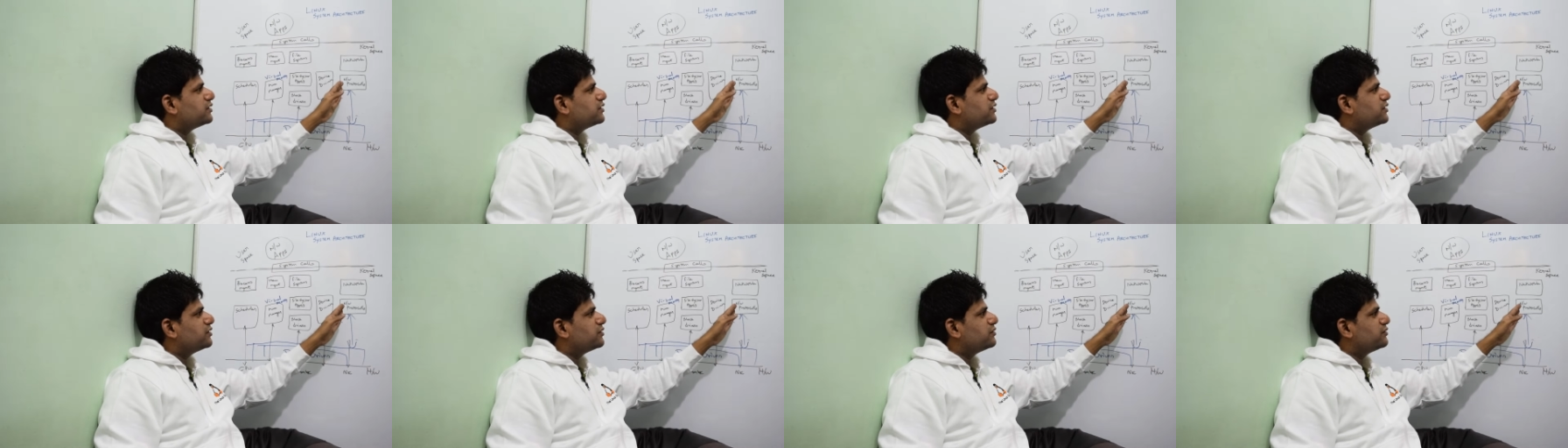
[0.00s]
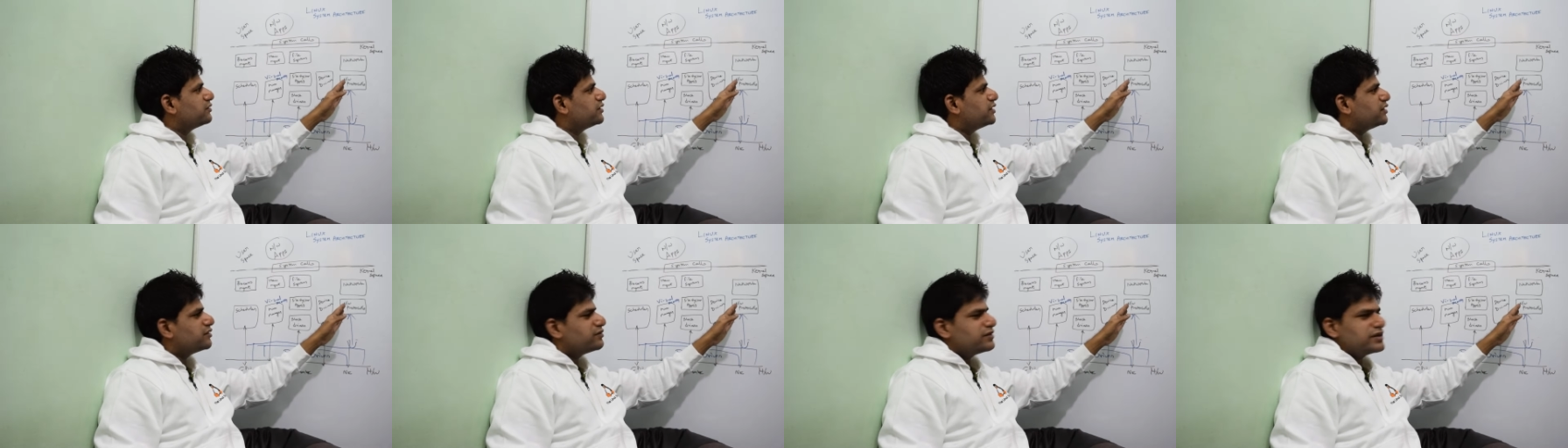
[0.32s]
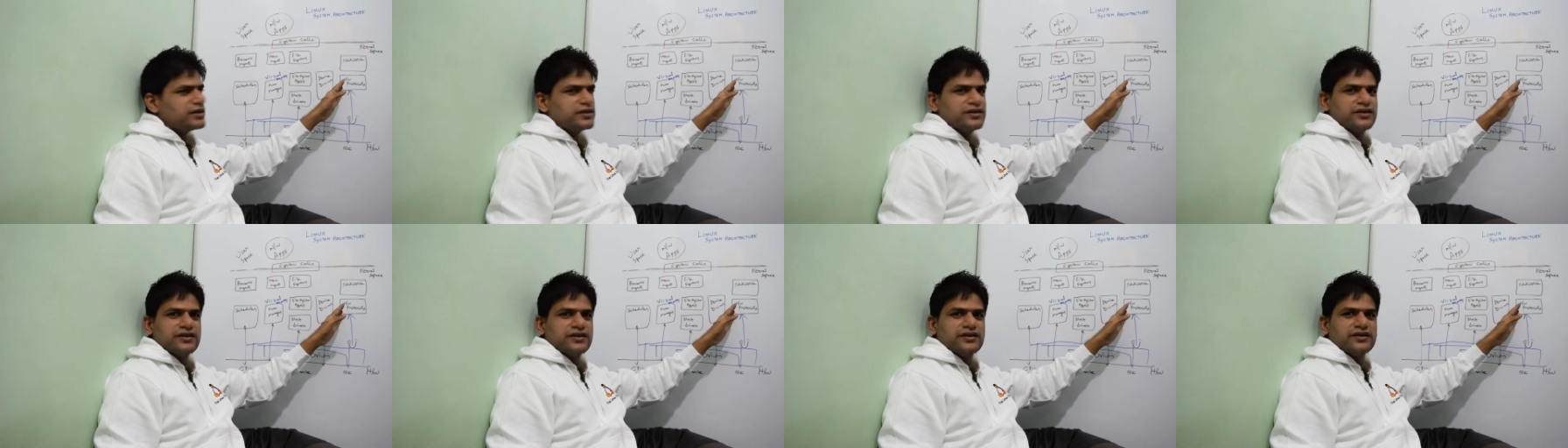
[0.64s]

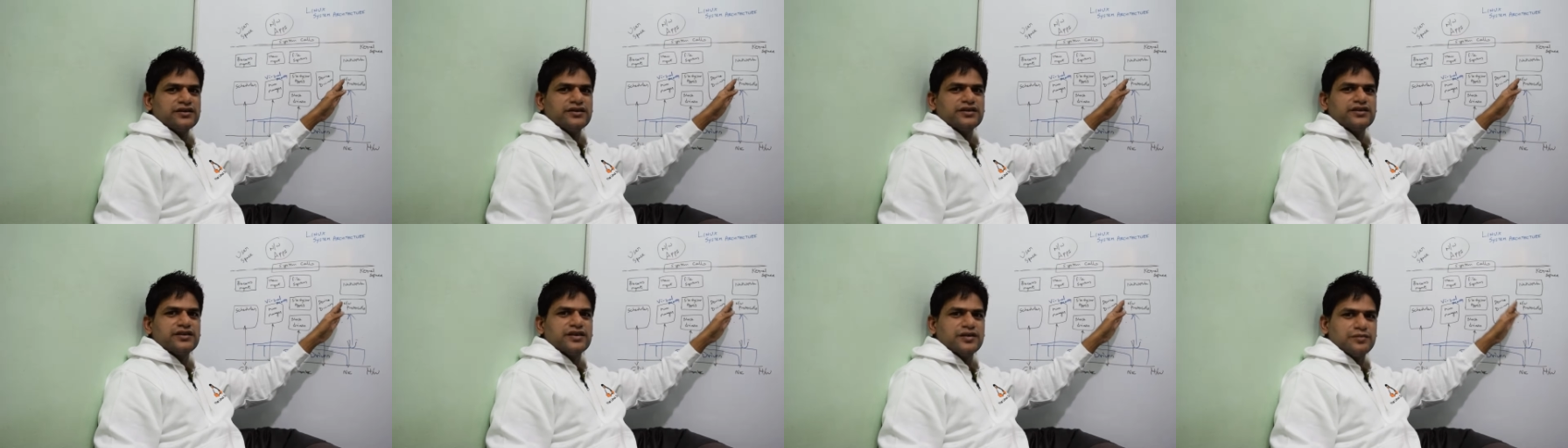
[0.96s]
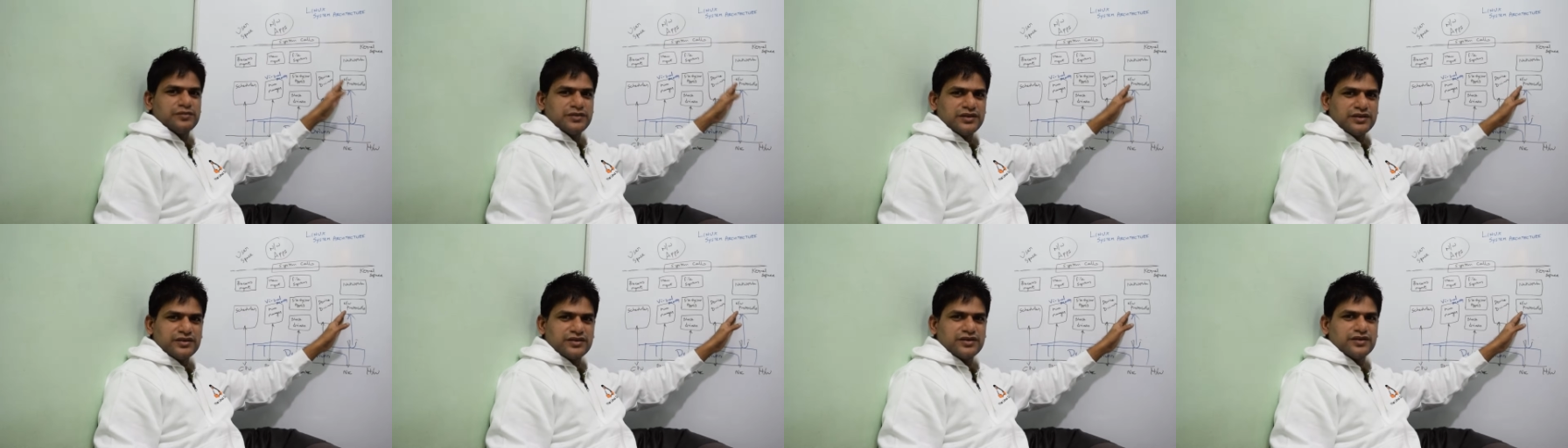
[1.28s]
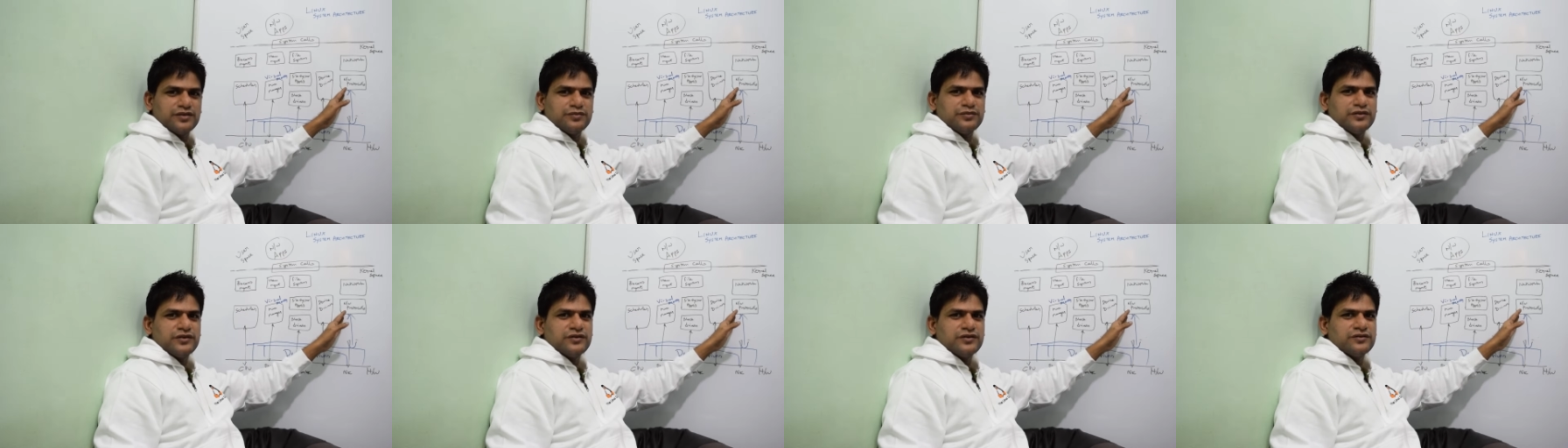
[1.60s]
network
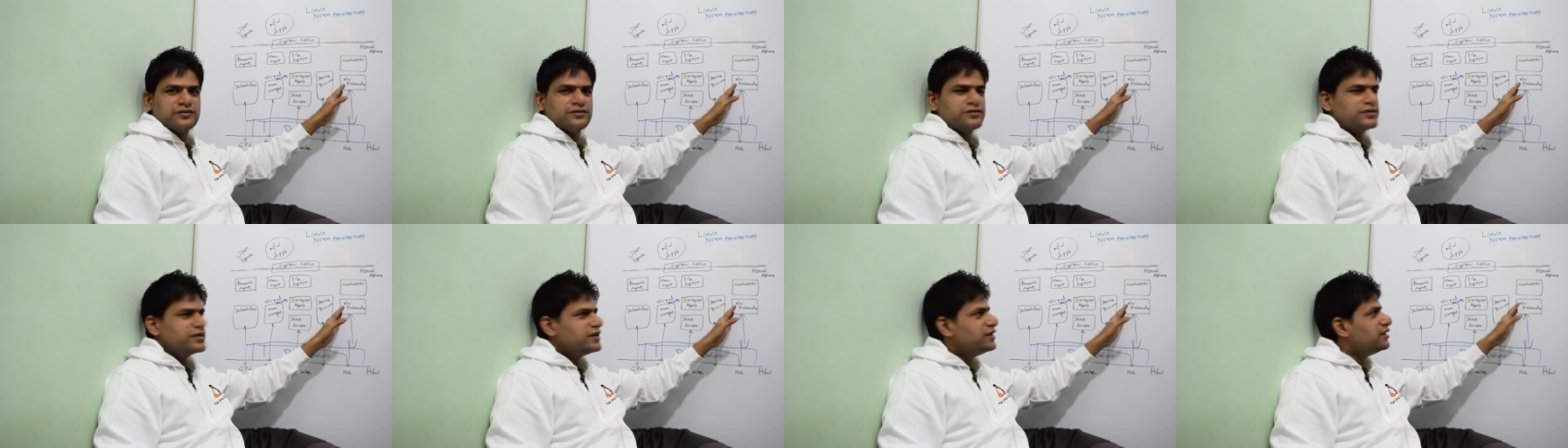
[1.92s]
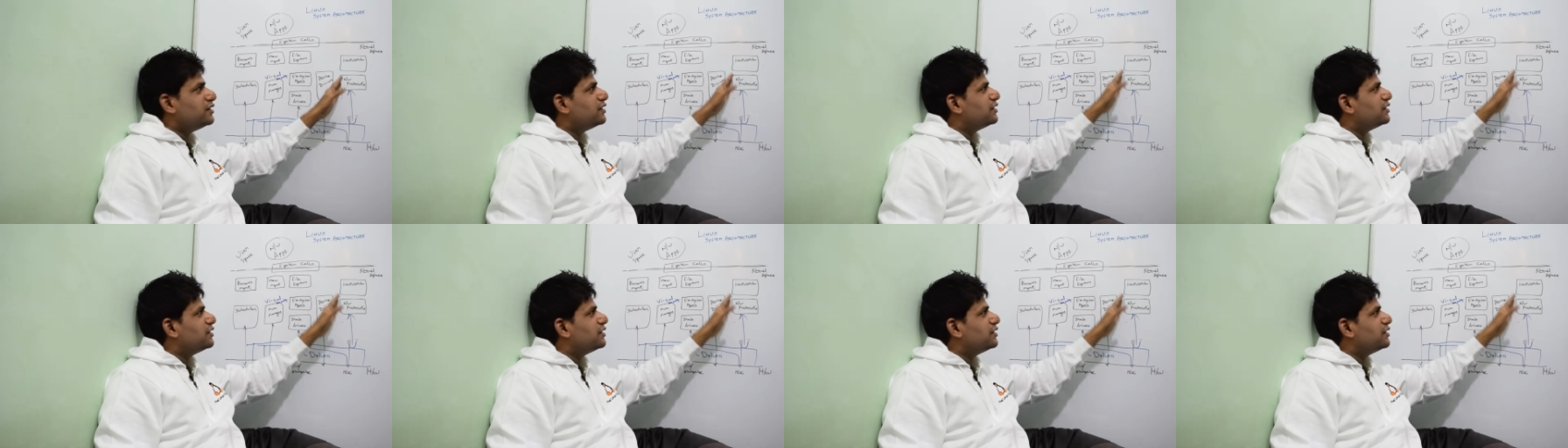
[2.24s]
subsystem of